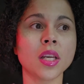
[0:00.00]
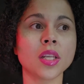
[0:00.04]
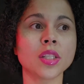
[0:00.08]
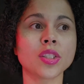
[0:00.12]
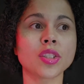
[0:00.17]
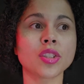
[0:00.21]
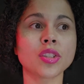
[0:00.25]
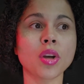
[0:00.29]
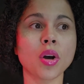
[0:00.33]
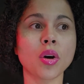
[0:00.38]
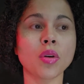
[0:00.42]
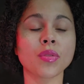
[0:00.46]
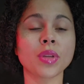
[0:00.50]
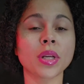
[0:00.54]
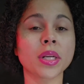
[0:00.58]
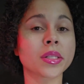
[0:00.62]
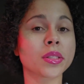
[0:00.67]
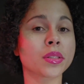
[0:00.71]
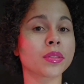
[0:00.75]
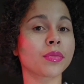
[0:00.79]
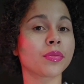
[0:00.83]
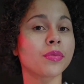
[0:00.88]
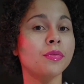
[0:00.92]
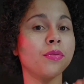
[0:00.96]
So
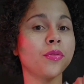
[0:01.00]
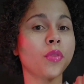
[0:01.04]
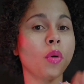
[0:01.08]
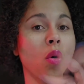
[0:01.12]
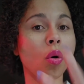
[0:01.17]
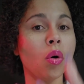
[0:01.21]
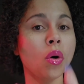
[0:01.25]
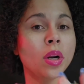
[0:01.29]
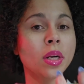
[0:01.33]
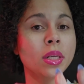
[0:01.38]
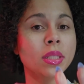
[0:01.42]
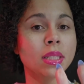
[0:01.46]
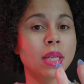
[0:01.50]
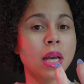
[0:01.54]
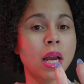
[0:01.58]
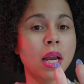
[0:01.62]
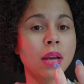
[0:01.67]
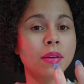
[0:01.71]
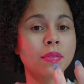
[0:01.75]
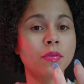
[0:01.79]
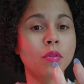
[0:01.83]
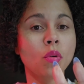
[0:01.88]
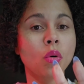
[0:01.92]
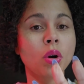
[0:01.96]
there's 4
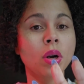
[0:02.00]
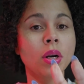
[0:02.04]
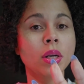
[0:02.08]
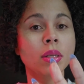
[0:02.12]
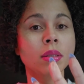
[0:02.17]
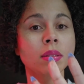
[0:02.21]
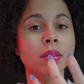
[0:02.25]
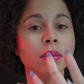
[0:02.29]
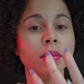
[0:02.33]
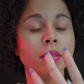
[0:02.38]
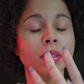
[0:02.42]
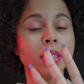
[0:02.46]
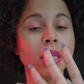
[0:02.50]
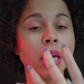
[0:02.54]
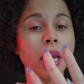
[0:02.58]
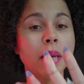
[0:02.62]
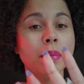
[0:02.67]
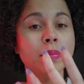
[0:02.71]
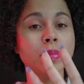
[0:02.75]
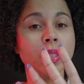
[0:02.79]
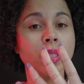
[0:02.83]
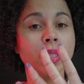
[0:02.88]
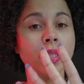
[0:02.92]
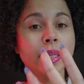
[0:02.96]

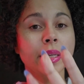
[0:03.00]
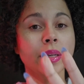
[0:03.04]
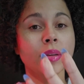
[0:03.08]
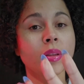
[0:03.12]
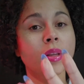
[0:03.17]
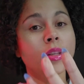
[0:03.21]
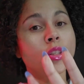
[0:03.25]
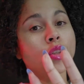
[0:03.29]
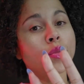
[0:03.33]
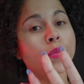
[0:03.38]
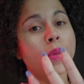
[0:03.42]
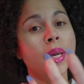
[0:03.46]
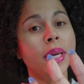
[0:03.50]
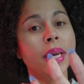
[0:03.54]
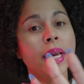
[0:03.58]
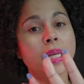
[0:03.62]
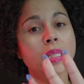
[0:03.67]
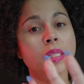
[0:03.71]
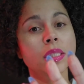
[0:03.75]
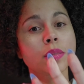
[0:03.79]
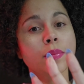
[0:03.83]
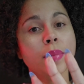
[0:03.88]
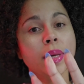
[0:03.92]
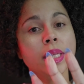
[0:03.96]
times a year that you make
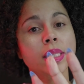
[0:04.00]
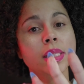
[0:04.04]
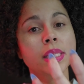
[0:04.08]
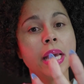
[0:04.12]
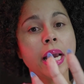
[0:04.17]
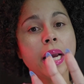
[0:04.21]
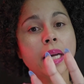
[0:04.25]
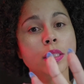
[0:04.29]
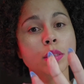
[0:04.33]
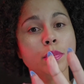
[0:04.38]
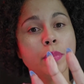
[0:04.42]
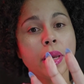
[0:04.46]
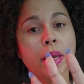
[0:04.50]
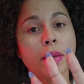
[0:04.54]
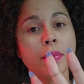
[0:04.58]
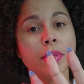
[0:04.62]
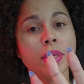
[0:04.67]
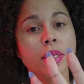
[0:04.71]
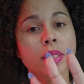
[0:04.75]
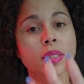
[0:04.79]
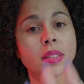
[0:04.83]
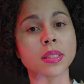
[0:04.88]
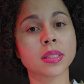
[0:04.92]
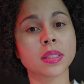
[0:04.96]
estimated tax
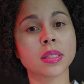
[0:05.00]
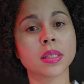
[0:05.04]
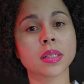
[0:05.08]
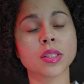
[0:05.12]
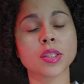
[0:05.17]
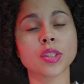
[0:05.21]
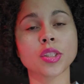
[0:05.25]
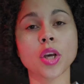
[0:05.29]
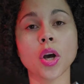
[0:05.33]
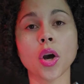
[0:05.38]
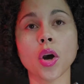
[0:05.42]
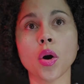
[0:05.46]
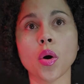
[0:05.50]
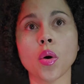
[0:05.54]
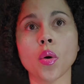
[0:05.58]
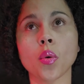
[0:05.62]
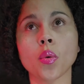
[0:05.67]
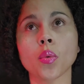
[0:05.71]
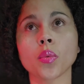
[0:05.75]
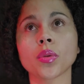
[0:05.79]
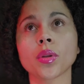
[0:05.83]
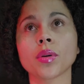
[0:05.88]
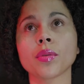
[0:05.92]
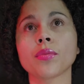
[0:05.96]
payments.
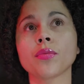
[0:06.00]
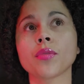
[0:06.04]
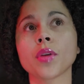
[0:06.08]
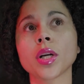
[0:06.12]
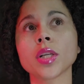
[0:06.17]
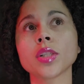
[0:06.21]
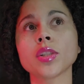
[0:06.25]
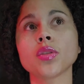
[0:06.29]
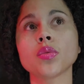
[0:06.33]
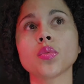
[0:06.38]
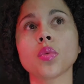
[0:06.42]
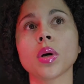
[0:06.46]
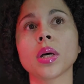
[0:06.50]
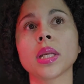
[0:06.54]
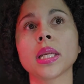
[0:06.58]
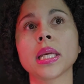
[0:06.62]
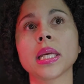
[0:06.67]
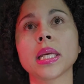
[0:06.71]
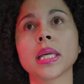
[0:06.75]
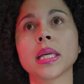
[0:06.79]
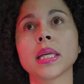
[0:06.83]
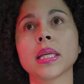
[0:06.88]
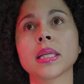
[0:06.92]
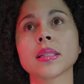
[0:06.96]
So the first one
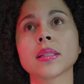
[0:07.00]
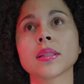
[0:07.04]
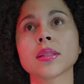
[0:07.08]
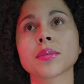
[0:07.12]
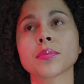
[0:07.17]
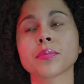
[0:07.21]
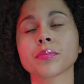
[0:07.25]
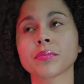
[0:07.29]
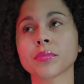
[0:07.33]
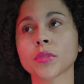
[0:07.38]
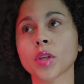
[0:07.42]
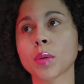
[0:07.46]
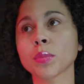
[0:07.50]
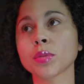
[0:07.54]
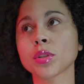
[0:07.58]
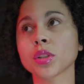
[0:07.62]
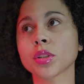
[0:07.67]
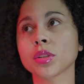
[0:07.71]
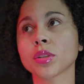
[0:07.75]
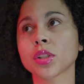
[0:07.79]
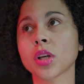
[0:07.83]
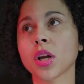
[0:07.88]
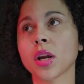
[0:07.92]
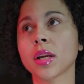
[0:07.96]
is, I'm
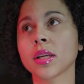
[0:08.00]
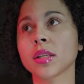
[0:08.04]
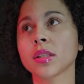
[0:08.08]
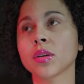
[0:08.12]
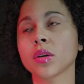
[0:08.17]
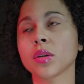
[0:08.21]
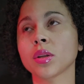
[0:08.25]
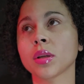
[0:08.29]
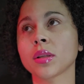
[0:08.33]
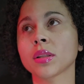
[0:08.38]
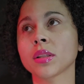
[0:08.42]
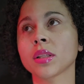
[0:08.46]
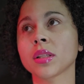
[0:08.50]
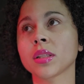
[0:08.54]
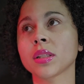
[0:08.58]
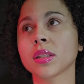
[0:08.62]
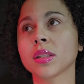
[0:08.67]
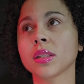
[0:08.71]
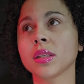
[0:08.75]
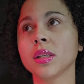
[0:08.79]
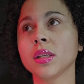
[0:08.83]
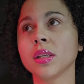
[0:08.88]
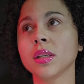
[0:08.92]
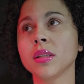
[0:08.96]
so sorry, hold on,
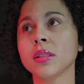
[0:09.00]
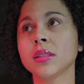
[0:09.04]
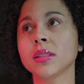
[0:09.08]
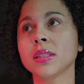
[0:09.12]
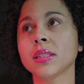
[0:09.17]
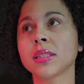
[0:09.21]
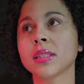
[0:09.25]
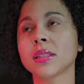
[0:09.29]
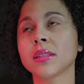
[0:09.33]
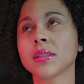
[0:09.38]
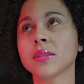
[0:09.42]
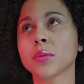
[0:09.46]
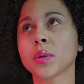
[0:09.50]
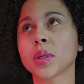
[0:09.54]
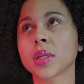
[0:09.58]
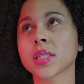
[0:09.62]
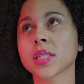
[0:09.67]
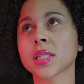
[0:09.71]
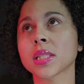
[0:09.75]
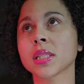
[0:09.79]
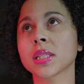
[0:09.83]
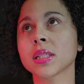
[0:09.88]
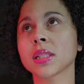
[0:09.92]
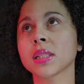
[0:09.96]
what
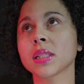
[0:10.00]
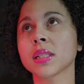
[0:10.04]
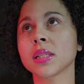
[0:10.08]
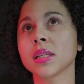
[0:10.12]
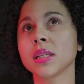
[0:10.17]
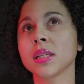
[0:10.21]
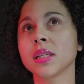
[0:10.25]
is it?